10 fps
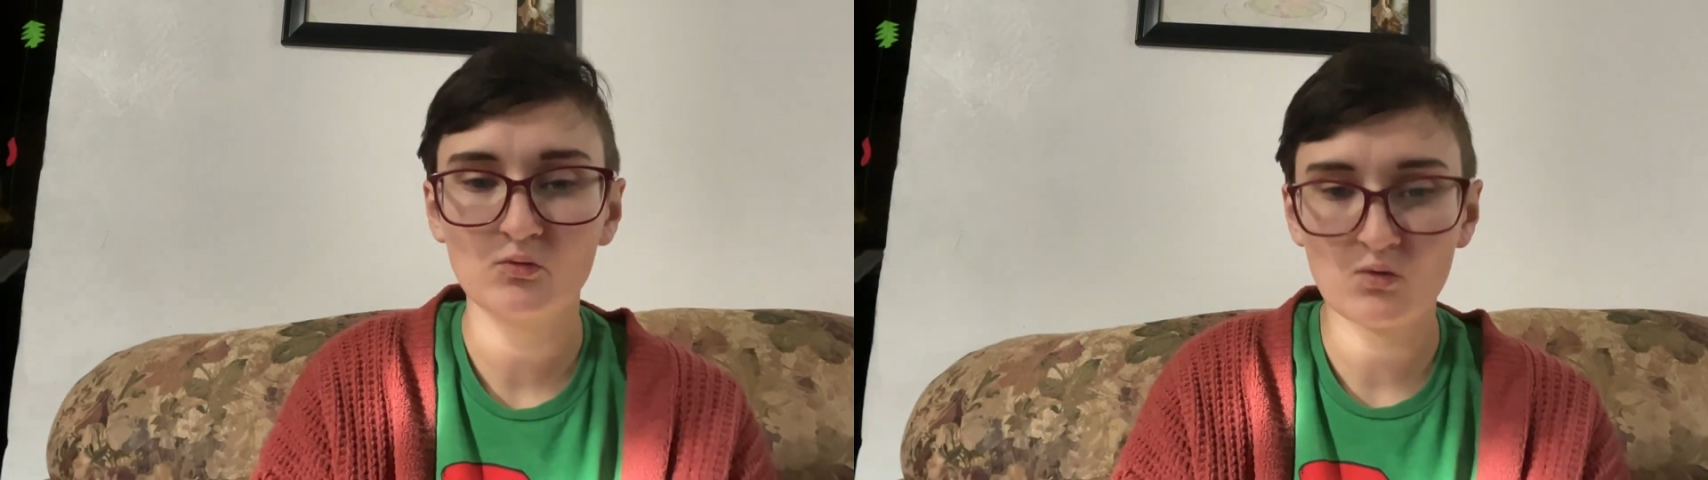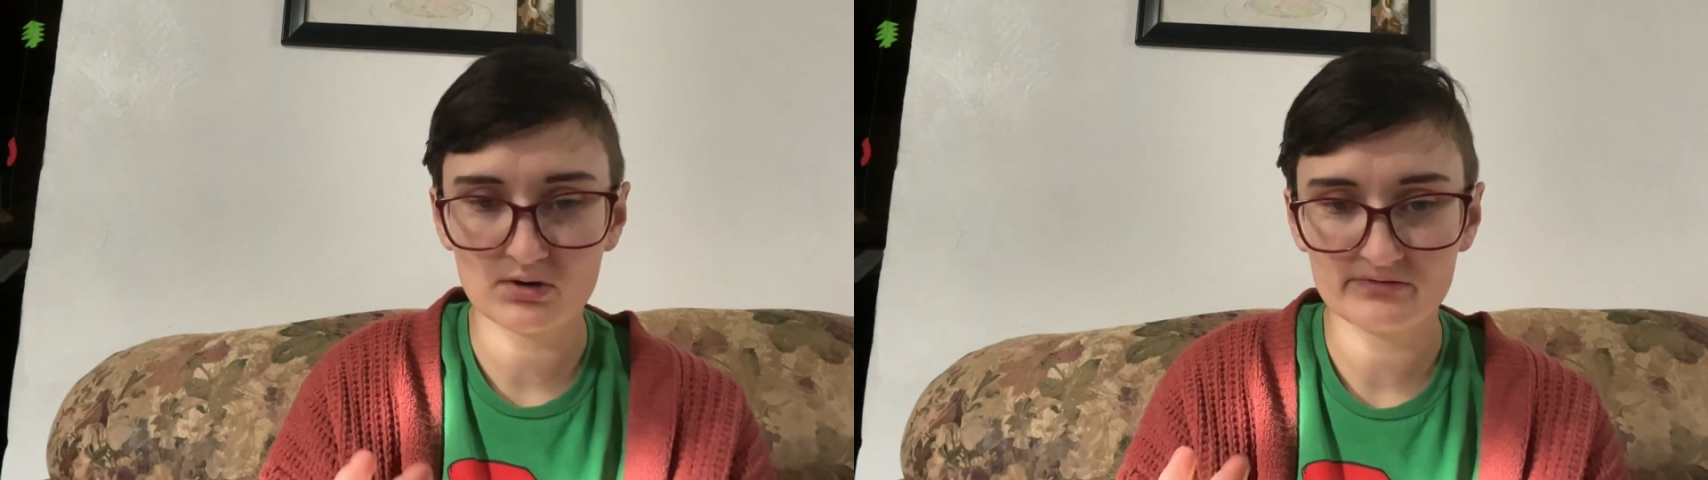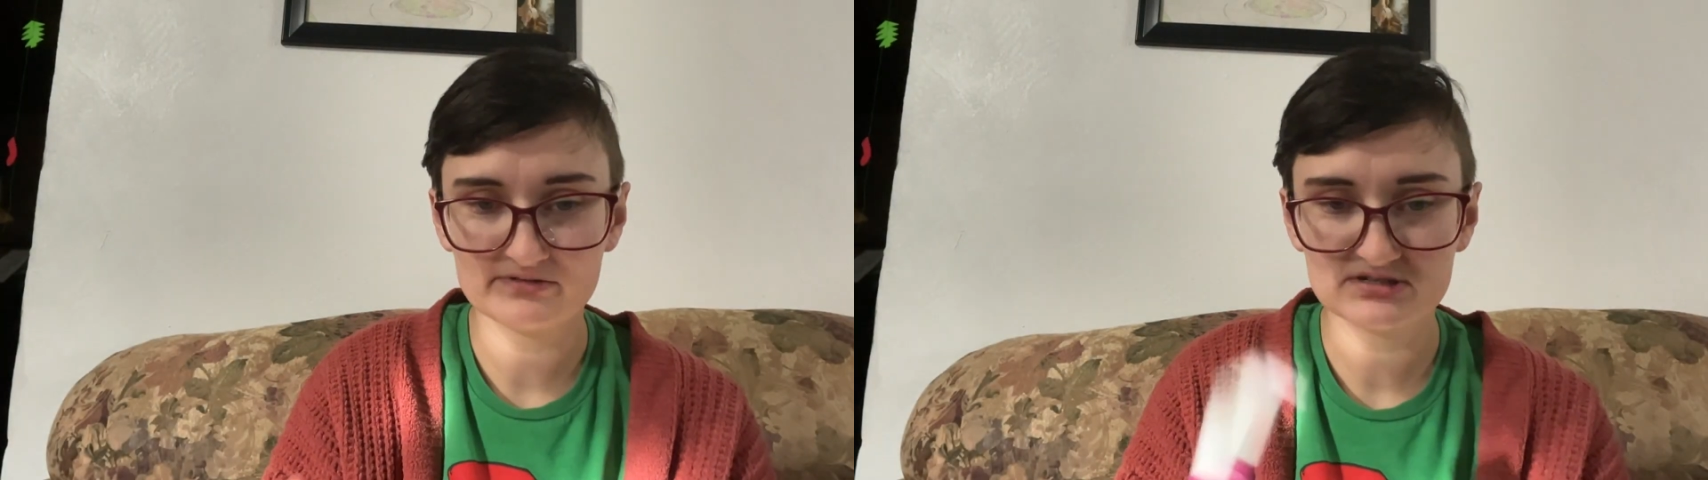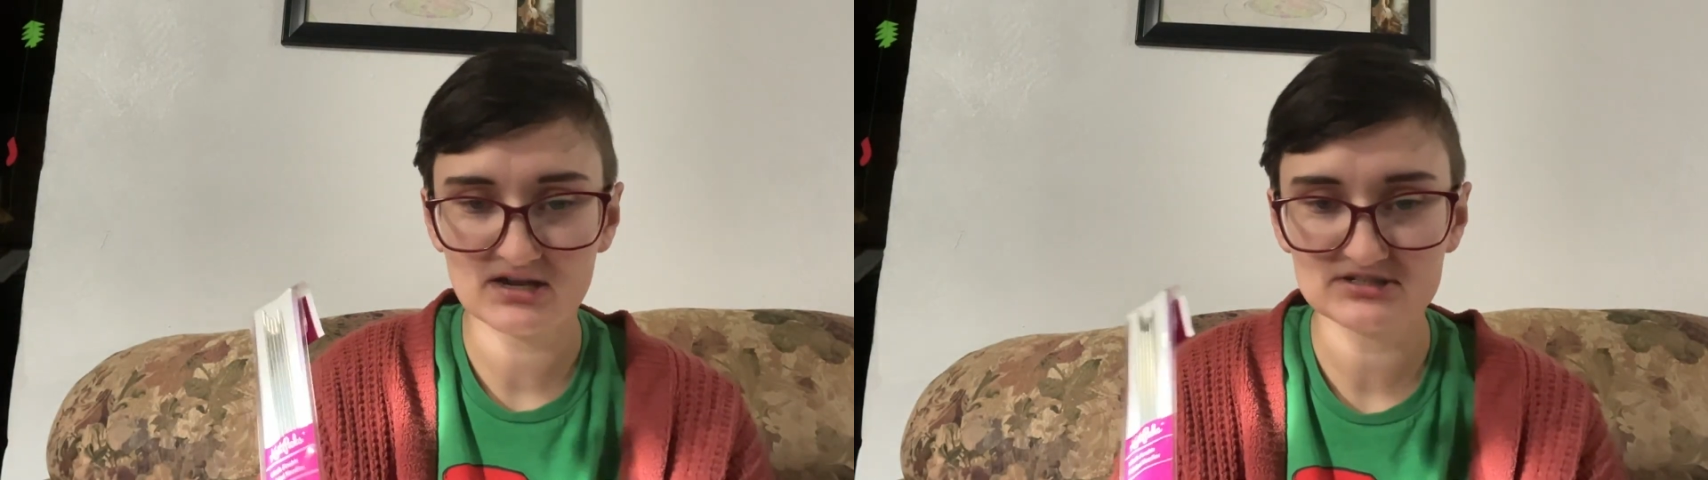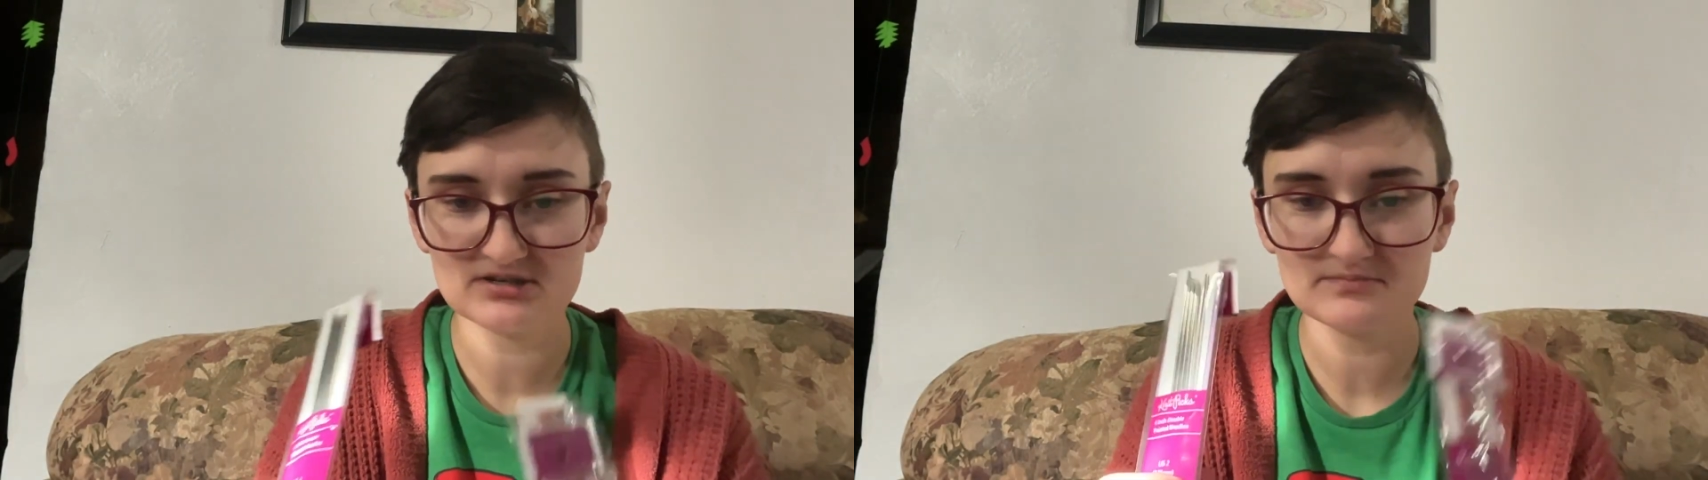won't even
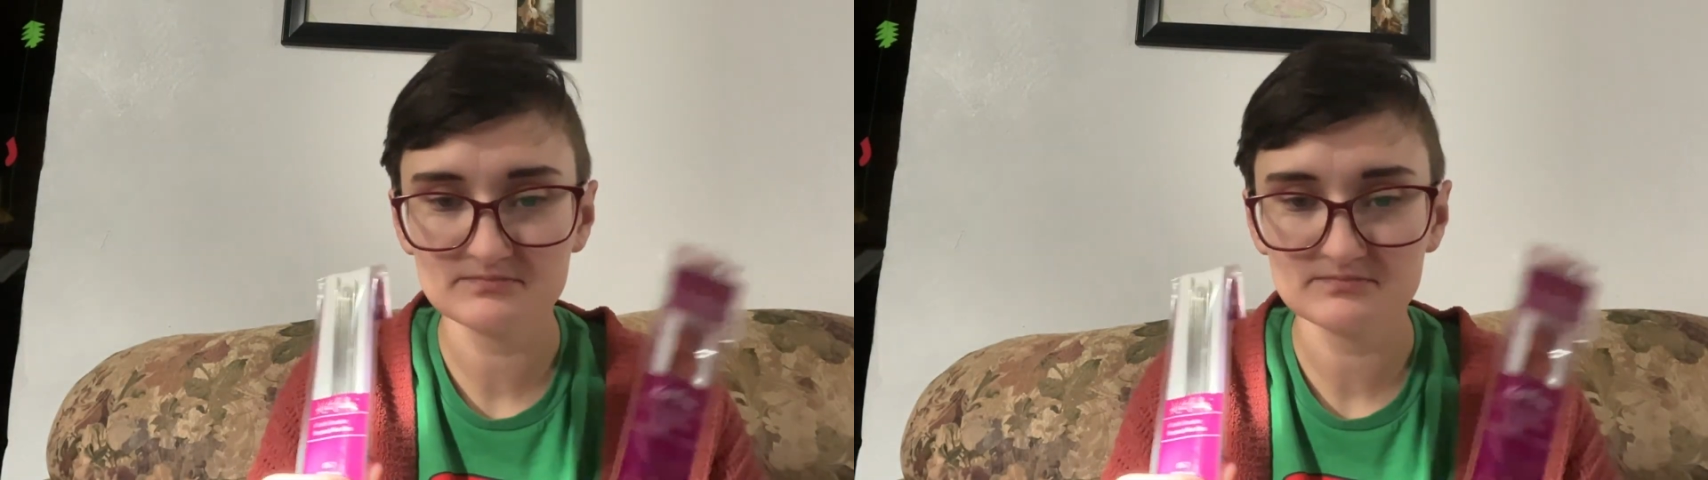touch them,